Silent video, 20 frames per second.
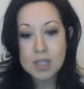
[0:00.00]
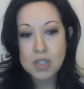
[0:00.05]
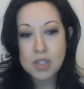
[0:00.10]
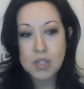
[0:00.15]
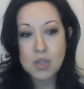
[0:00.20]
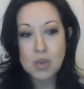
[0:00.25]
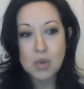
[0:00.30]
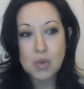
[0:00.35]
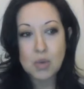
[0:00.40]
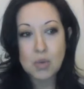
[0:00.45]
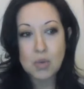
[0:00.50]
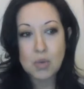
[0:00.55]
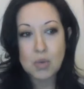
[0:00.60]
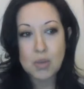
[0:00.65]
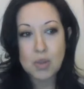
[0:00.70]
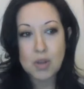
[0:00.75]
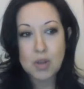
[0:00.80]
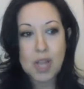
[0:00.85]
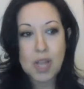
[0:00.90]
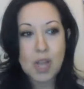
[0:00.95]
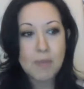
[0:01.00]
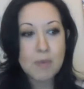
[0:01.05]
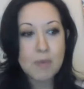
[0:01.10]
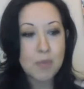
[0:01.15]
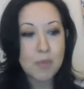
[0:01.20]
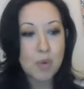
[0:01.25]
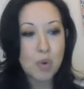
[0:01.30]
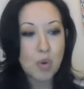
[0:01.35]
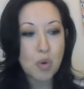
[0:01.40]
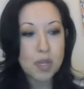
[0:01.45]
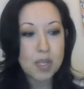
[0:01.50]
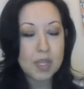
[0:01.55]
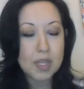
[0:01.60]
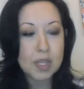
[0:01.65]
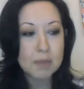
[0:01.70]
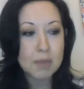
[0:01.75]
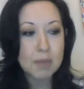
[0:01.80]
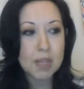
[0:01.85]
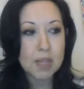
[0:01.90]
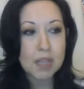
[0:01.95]
So there came a point
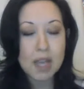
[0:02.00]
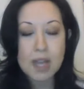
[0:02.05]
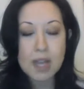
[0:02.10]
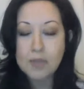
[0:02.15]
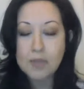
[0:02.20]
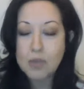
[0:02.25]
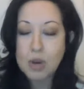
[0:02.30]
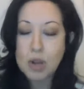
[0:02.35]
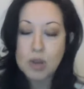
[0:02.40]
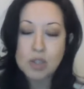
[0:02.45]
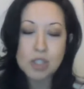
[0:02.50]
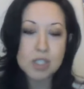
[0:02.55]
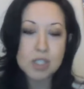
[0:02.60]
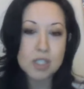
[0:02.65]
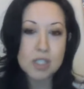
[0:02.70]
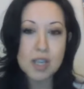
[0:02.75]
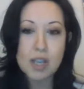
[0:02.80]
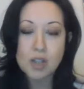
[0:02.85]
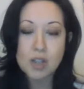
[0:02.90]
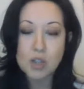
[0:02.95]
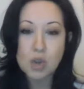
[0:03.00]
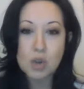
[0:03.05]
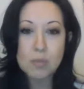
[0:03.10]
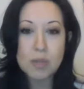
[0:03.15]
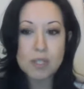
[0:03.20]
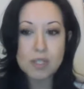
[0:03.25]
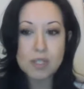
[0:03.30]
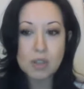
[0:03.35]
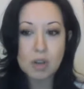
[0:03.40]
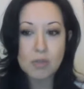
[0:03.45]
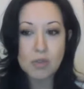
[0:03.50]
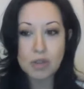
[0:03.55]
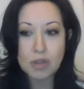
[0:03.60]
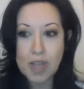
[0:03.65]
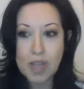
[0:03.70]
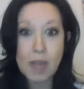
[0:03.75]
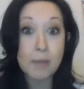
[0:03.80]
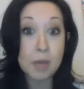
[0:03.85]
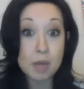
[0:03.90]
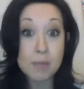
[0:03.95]
in my life where I told myself,
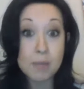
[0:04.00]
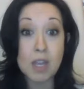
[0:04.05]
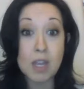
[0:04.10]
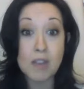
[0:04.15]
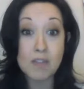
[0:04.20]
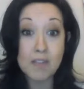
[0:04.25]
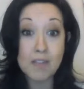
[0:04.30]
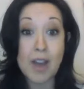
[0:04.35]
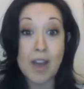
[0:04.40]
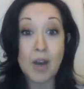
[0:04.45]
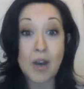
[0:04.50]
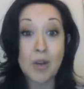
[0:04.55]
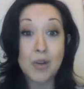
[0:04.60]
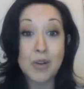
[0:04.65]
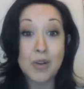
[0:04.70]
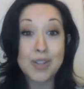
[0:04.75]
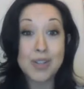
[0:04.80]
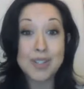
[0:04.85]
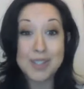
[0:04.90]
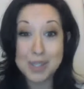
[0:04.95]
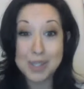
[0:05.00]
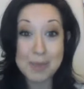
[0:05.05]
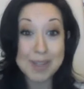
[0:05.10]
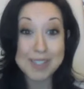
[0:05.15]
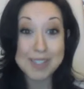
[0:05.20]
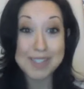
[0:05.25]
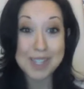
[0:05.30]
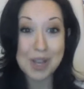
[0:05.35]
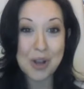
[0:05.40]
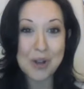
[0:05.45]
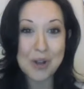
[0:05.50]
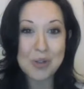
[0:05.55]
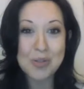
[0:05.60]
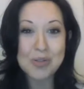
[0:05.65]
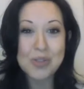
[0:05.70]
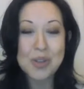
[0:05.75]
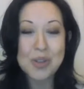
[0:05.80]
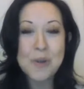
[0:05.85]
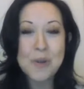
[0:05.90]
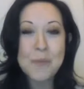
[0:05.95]
okay, I'm going to make a vow to
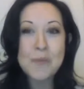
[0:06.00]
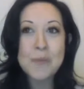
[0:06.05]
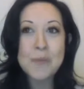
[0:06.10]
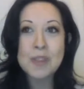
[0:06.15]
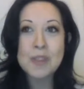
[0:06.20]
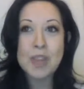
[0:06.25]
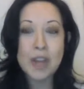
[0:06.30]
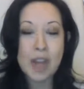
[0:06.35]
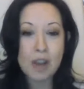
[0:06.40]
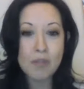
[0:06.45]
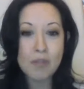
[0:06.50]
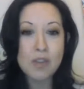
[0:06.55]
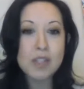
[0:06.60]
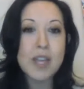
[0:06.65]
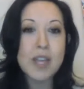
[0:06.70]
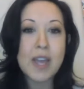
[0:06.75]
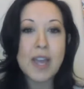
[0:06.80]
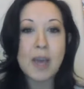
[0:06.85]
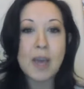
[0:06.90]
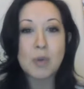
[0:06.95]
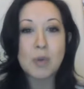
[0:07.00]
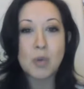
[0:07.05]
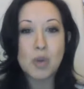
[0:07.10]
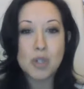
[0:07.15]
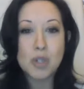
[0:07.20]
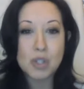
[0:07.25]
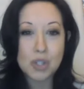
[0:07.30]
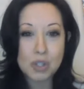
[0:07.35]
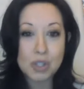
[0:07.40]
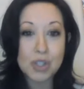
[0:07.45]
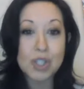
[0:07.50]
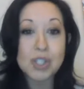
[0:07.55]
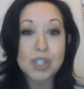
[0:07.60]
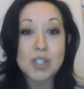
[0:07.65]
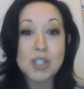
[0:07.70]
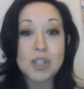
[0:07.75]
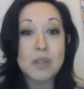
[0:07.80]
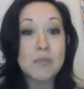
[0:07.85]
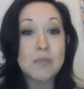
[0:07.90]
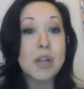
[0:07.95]
myself that every day I'm going to look
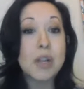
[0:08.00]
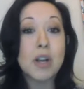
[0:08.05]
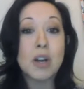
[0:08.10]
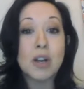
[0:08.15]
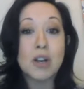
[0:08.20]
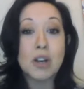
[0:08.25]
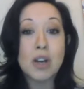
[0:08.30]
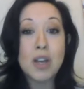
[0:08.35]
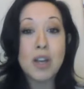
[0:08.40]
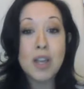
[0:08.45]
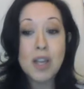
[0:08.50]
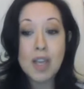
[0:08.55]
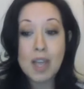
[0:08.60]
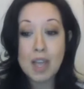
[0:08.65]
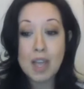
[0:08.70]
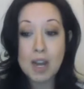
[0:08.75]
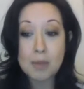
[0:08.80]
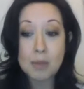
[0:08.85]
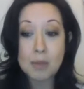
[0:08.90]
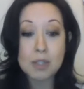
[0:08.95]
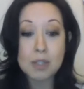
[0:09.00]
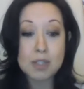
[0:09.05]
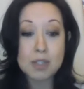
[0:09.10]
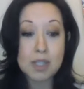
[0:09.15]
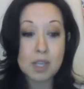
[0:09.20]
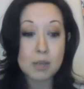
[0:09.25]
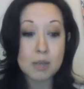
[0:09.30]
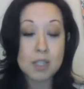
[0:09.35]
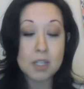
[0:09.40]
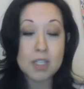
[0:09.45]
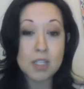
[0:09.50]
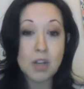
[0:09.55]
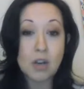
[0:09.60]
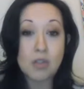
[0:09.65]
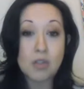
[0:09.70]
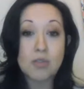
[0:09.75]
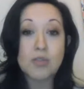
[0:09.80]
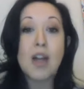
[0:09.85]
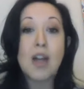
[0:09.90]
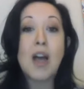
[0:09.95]
into the mirror and I'm going to say to
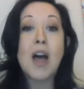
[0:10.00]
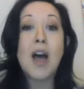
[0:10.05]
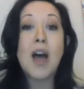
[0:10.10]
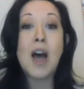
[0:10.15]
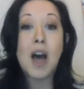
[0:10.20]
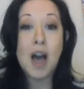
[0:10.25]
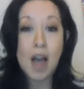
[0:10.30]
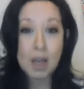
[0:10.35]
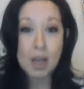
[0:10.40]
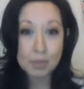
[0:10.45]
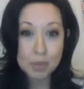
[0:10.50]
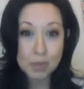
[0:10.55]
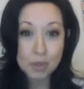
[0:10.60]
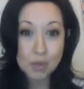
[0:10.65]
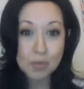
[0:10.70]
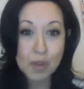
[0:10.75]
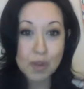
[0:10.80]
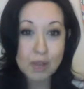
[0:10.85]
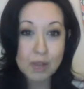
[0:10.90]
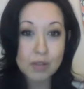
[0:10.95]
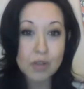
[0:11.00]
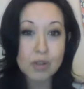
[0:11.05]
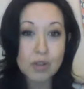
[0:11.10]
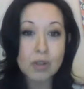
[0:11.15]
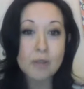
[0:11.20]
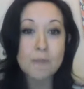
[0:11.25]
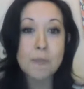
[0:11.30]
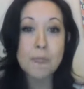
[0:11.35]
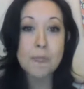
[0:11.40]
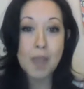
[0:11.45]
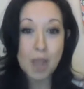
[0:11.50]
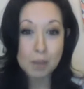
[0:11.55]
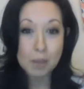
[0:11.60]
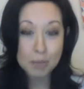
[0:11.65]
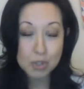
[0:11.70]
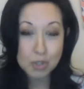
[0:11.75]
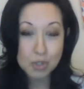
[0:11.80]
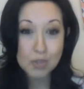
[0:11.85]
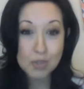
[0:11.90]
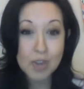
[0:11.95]
myself, I'm a survivor,
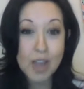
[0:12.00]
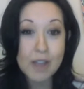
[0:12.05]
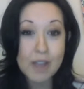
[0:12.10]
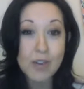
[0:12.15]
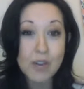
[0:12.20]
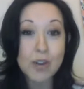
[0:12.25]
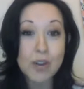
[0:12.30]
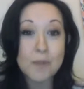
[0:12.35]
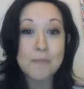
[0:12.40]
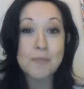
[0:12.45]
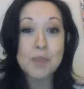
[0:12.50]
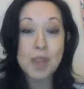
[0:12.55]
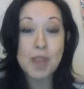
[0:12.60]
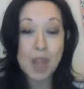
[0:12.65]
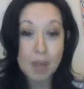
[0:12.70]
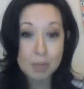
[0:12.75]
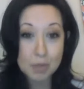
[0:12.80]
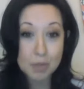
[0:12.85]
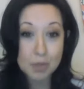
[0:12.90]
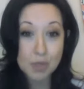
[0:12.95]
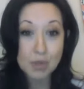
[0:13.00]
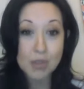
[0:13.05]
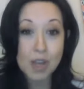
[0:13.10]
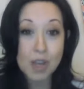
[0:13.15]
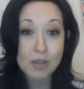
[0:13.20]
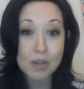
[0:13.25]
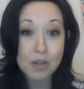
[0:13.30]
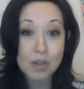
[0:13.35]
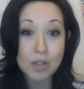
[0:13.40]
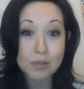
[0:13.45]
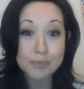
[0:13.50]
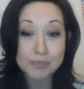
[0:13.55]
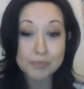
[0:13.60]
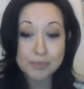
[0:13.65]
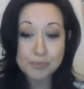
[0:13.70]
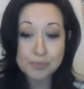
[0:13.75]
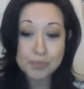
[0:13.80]
I'm a survivor, I'm a survivor.